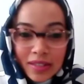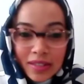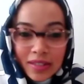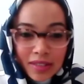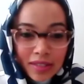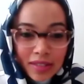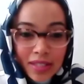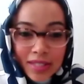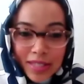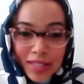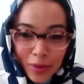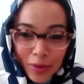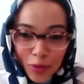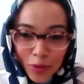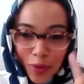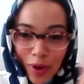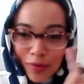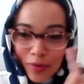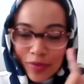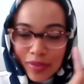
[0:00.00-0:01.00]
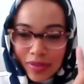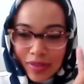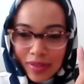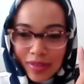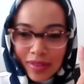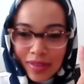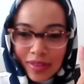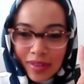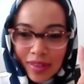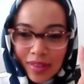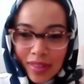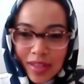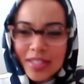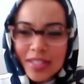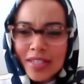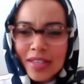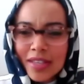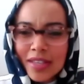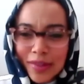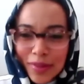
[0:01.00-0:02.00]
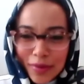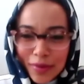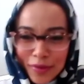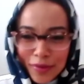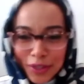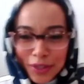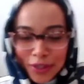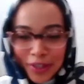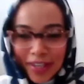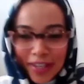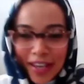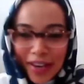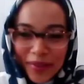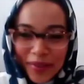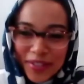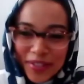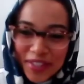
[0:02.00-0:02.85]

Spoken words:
It is our 13th official language.